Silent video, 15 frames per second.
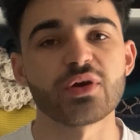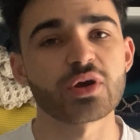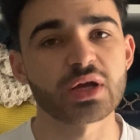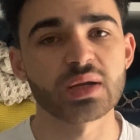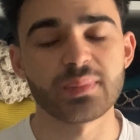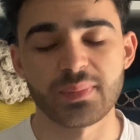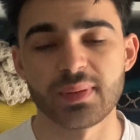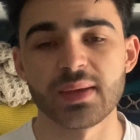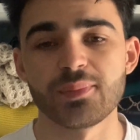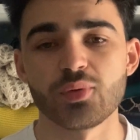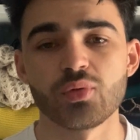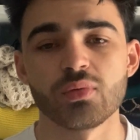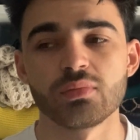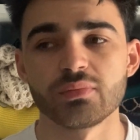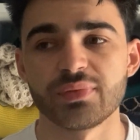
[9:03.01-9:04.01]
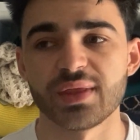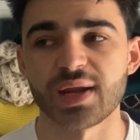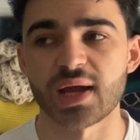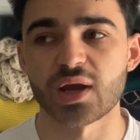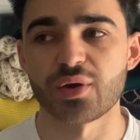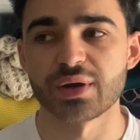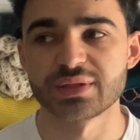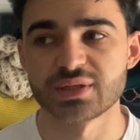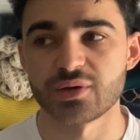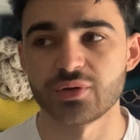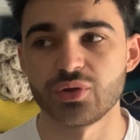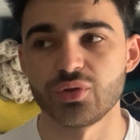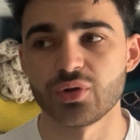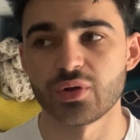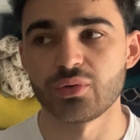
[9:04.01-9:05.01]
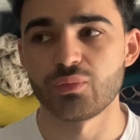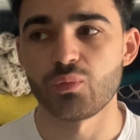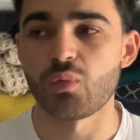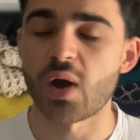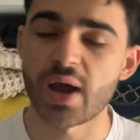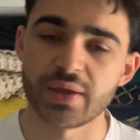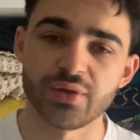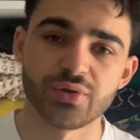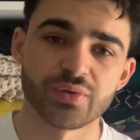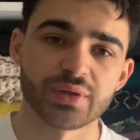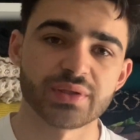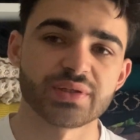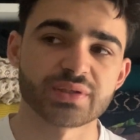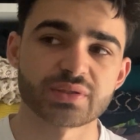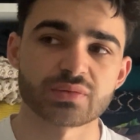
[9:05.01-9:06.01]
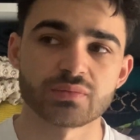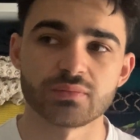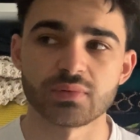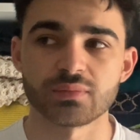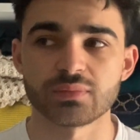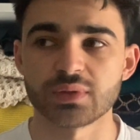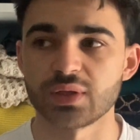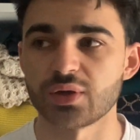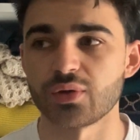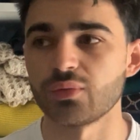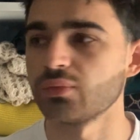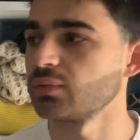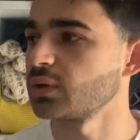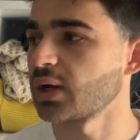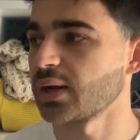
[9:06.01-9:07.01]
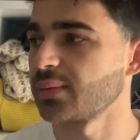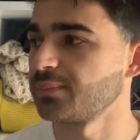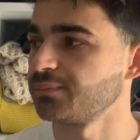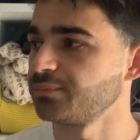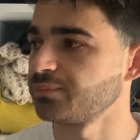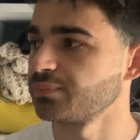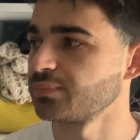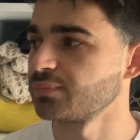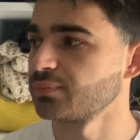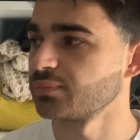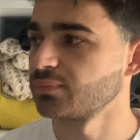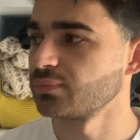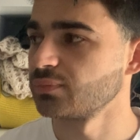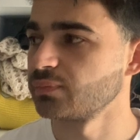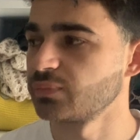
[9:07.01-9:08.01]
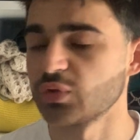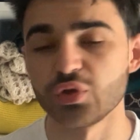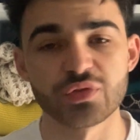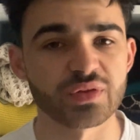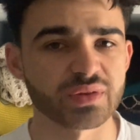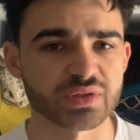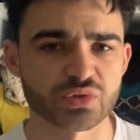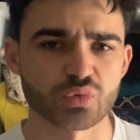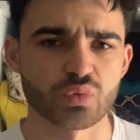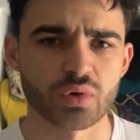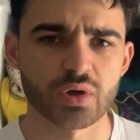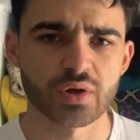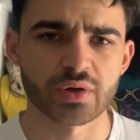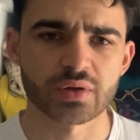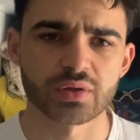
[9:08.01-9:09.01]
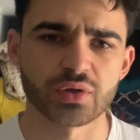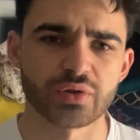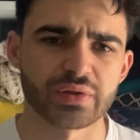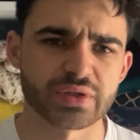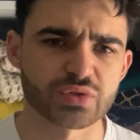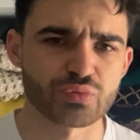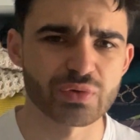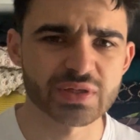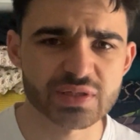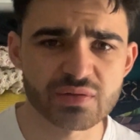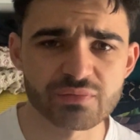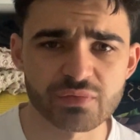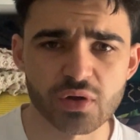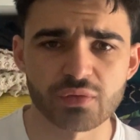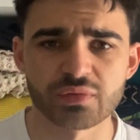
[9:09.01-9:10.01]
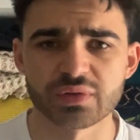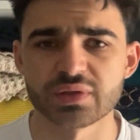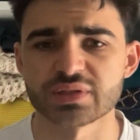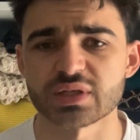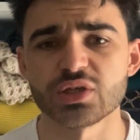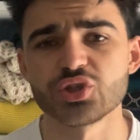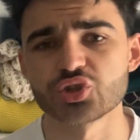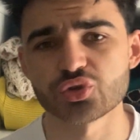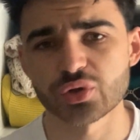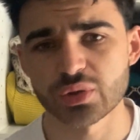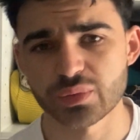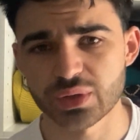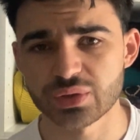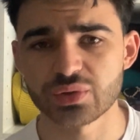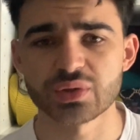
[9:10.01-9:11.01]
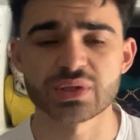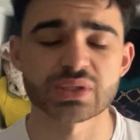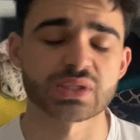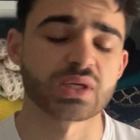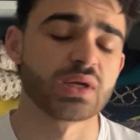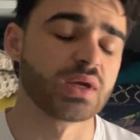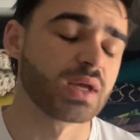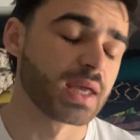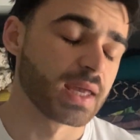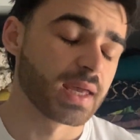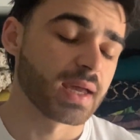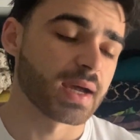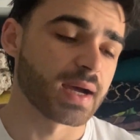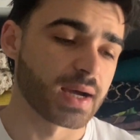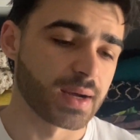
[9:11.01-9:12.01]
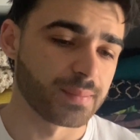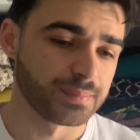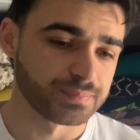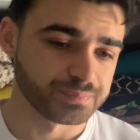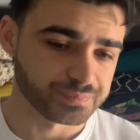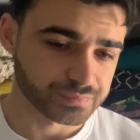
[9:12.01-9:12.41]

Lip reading: are going to be people that are going to tell you, why are you doing this? Do you think this will work? There's risk involved in this. Are you sure you want to do this? Um,